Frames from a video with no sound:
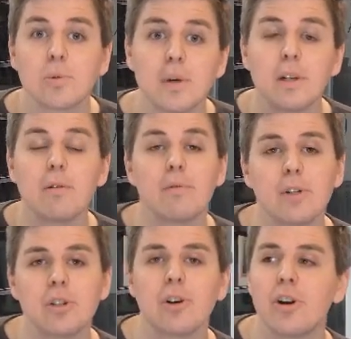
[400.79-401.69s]
20 of
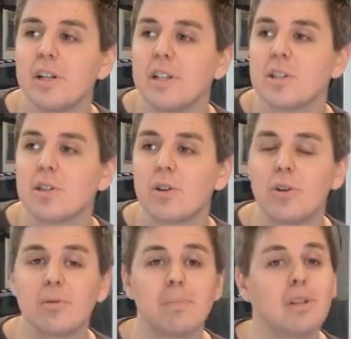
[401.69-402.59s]
which are
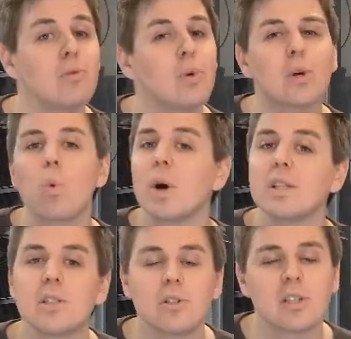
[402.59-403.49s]
uninstalled, but the
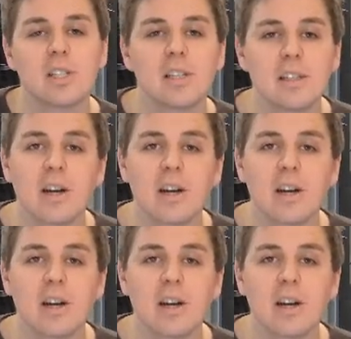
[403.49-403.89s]
requests are still